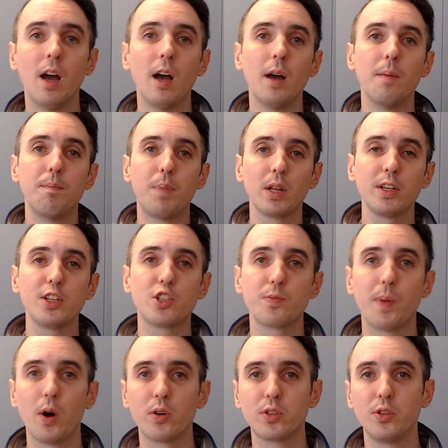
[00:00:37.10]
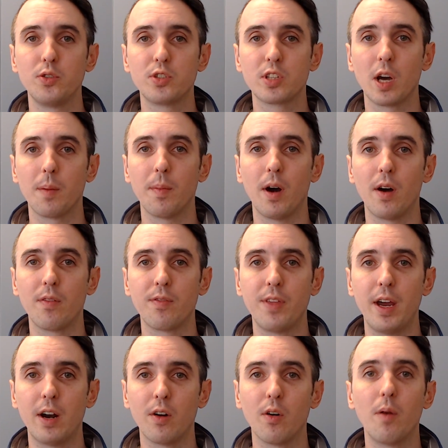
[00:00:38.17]
Billy spoke to some of
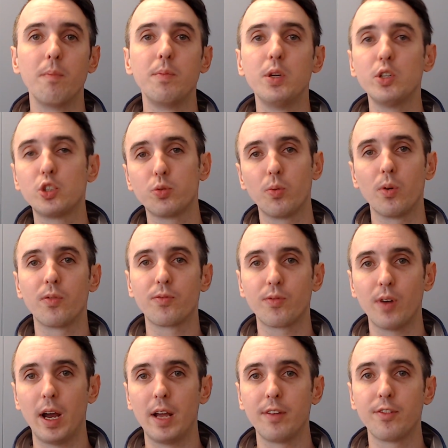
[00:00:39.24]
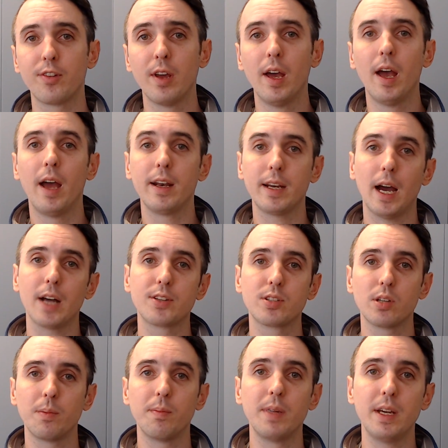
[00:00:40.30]
their mutual friends and got
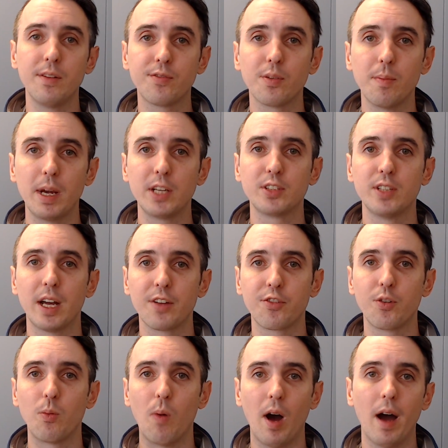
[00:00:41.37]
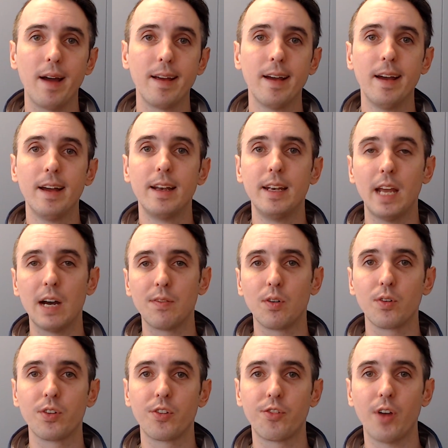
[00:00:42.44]
some information as to why
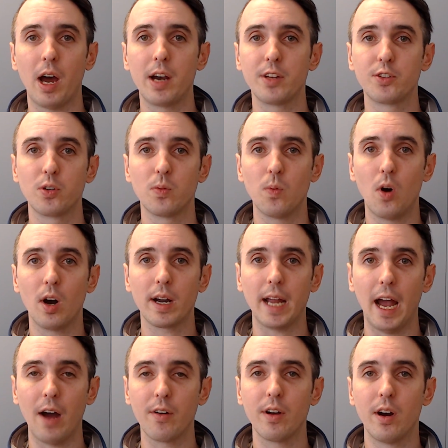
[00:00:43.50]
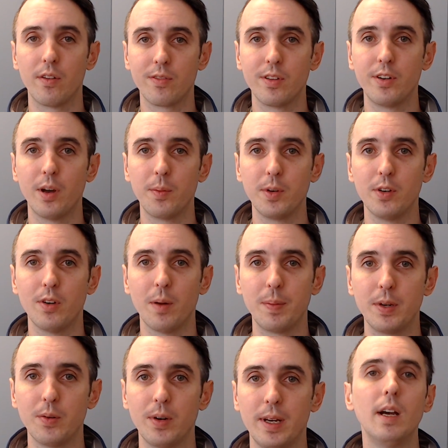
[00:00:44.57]
Neville decided to walk out of the
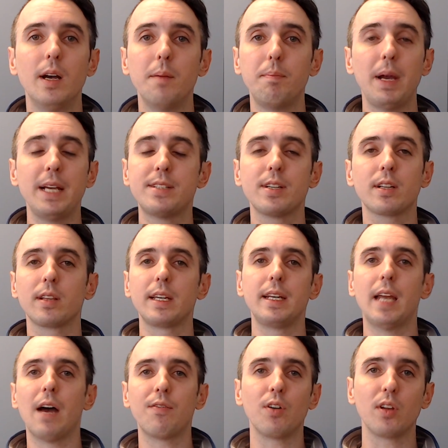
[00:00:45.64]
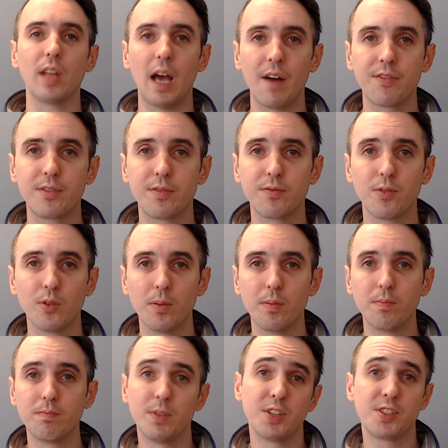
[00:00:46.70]
WWE. Basically, Neville left for
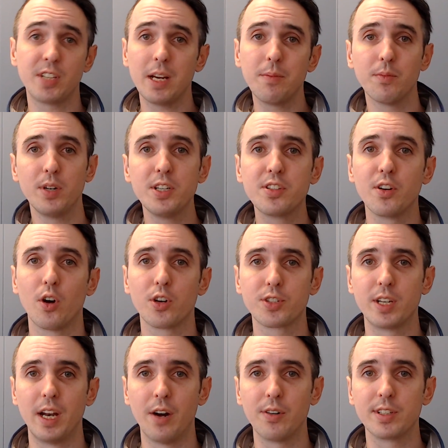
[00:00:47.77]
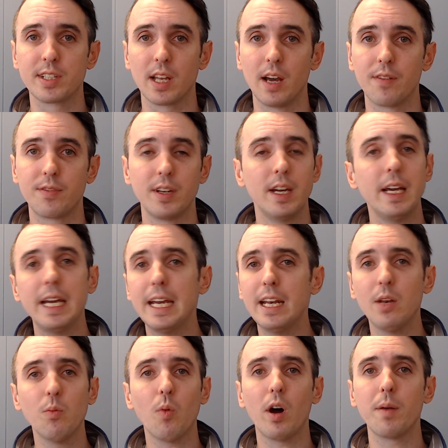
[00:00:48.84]
the same reason Austin Aries left. He
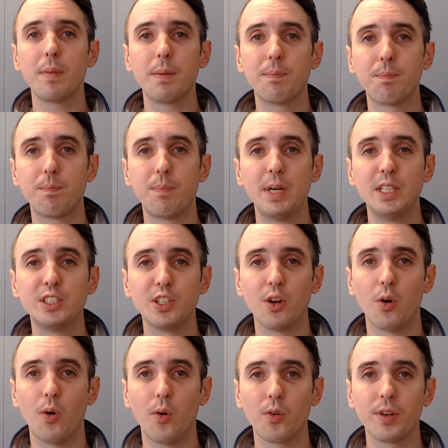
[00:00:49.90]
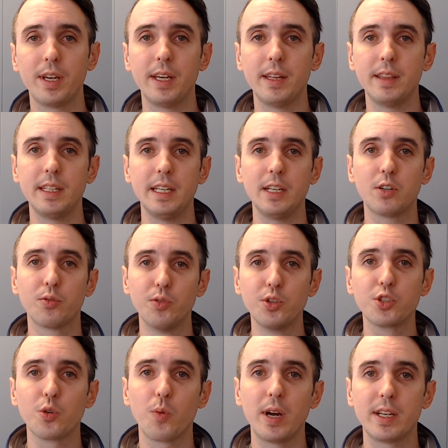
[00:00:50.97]
didn't want to be pigeonholed in the
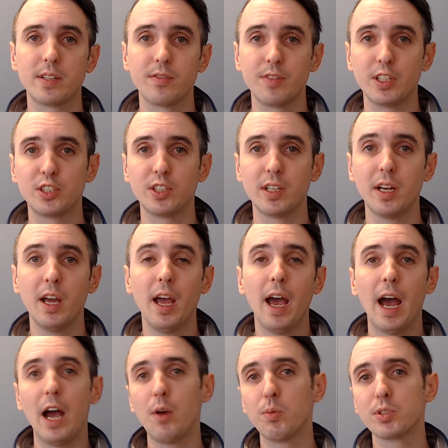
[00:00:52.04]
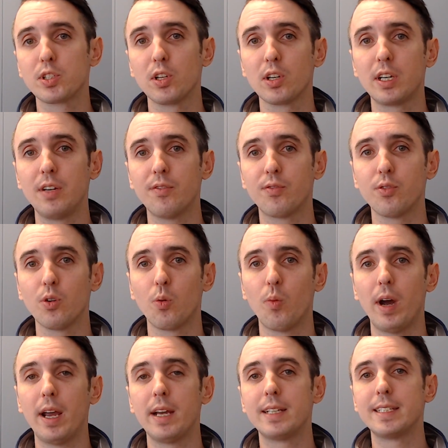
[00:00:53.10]
cruiserweight division and was looking for a
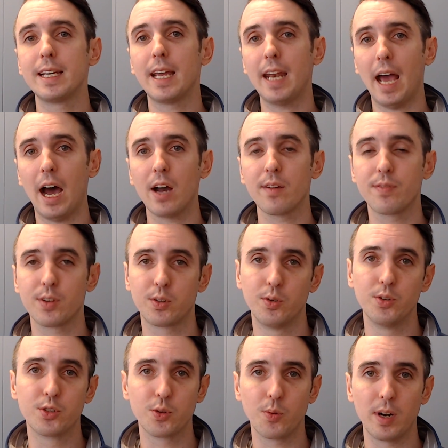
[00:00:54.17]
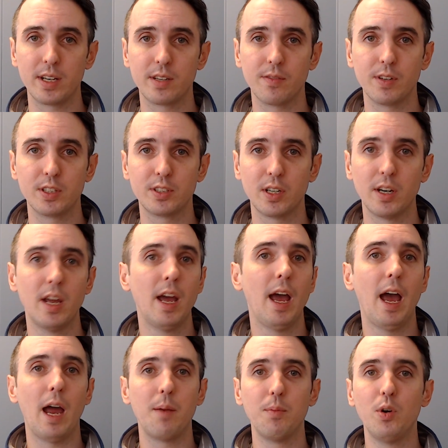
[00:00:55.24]
way to get out of the cruiserweight division
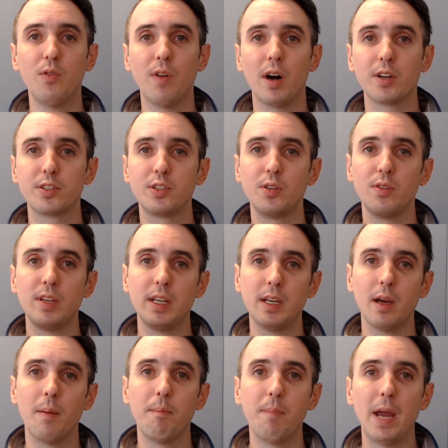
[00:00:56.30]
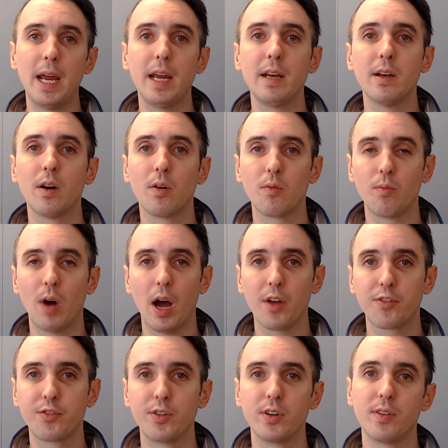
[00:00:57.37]
and move on to the main
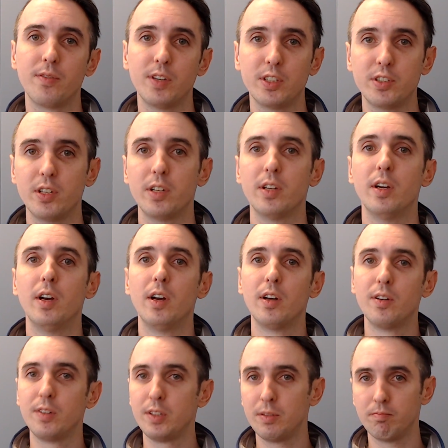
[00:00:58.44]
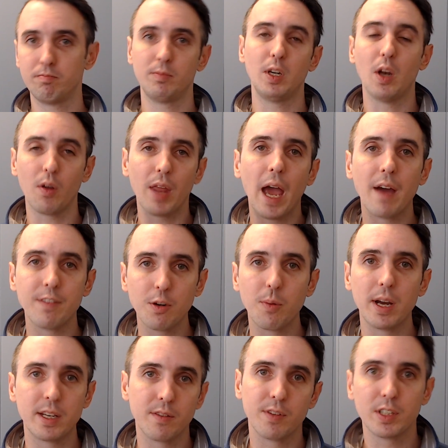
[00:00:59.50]
roster division. You know, the
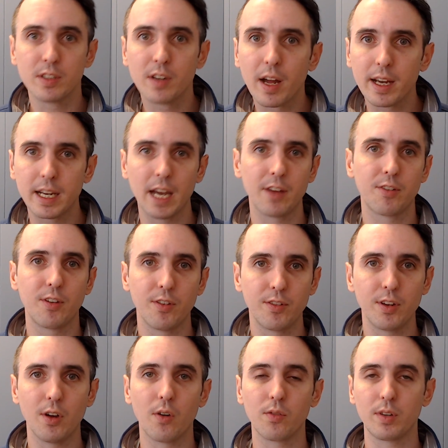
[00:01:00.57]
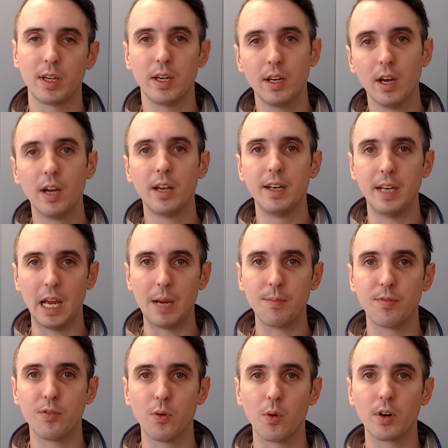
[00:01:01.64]
heavyweight division, I guess, is the only name
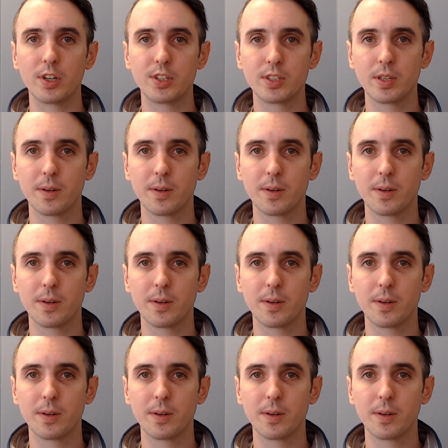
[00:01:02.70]
for it.